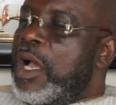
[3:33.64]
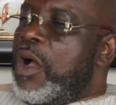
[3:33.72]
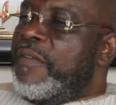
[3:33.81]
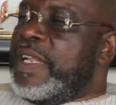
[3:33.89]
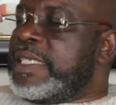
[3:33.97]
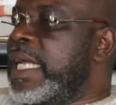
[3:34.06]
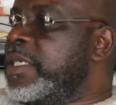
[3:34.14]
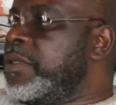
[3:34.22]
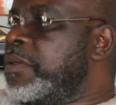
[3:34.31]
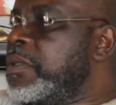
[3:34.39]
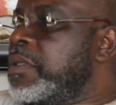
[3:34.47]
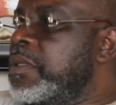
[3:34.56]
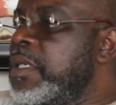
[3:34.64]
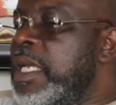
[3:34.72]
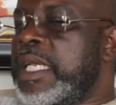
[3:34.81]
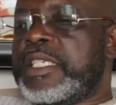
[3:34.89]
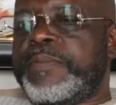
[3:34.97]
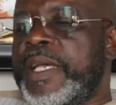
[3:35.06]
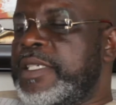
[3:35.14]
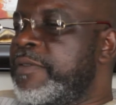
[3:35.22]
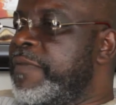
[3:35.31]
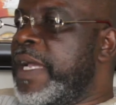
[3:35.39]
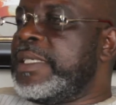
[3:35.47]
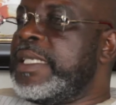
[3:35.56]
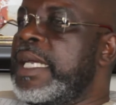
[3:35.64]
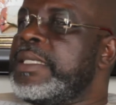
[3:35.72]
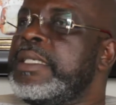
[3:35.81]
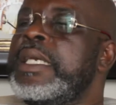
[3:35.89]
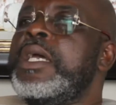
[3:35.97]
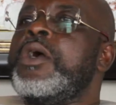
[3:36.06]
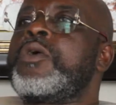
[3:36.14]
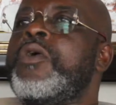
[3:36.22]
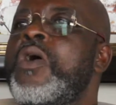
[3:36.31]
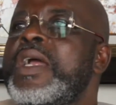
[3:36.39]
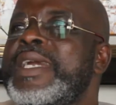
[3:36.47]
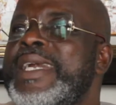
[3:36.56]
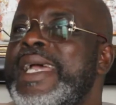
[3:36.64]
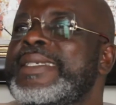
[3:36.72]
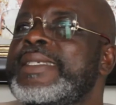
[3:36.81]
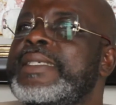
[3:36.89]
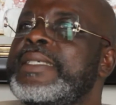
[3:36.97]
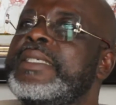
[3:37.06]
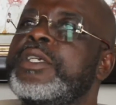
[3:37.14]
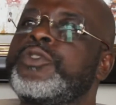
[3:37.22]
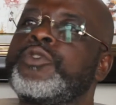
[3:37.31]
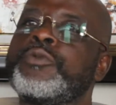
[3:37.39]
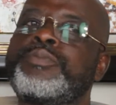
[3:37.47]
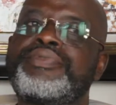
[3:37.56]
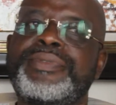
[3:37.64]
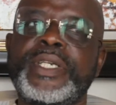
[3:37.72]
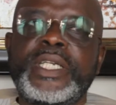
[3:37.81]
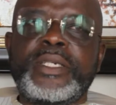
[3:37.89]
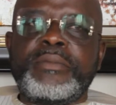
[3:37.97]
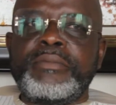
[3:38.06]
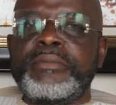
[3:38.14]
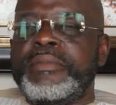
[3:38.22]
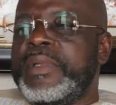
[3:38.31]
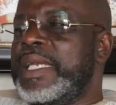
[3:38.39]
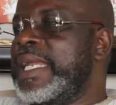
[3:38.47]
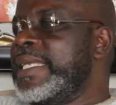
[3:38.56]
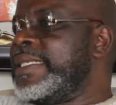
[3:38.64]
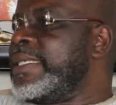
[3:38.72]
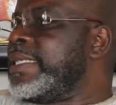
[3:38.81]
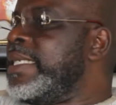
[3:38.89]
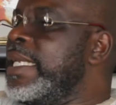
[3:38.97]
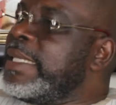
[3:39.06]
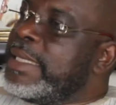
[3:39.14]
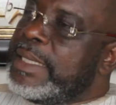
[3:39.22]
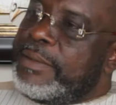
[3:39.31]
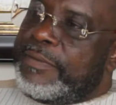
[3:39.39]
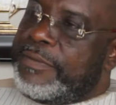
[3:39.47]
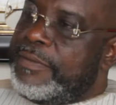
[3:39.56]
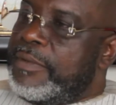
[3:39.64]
of the statutes, it specifies that Congress is the supreme legislative